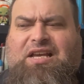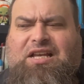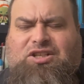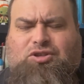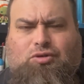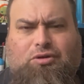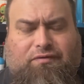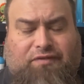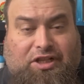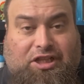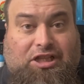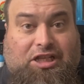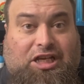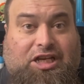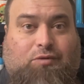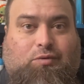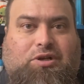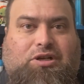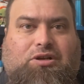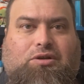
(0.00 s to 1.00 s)
sort of a
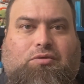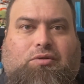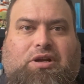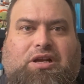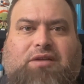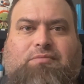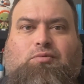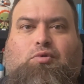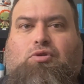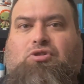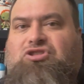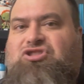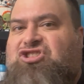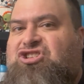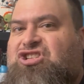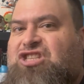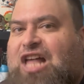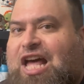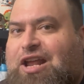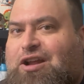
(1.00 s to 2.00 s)
liquid cream or
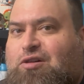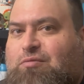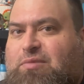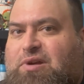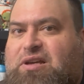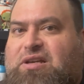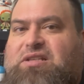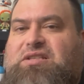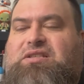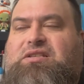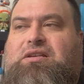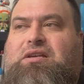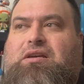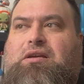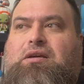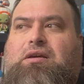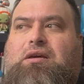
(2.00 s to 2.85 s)
Slido mix.